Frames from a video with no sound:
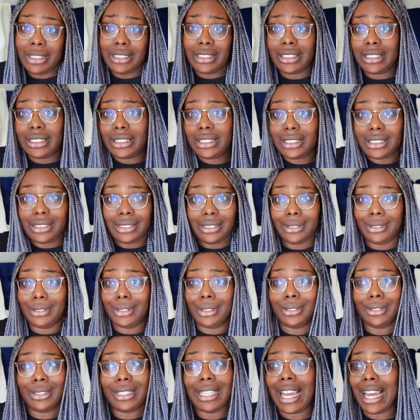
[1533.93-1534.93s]
they just, you
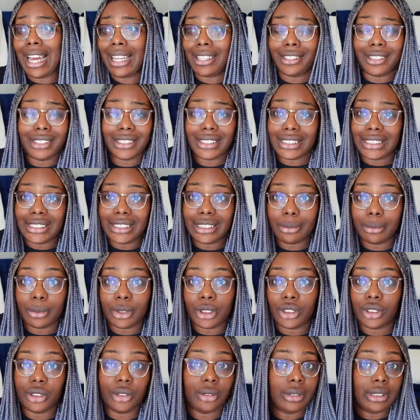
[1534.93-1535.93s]
know, they have their season
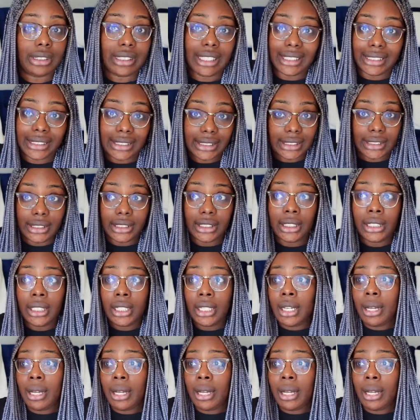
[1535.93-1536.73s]
with you and that's it.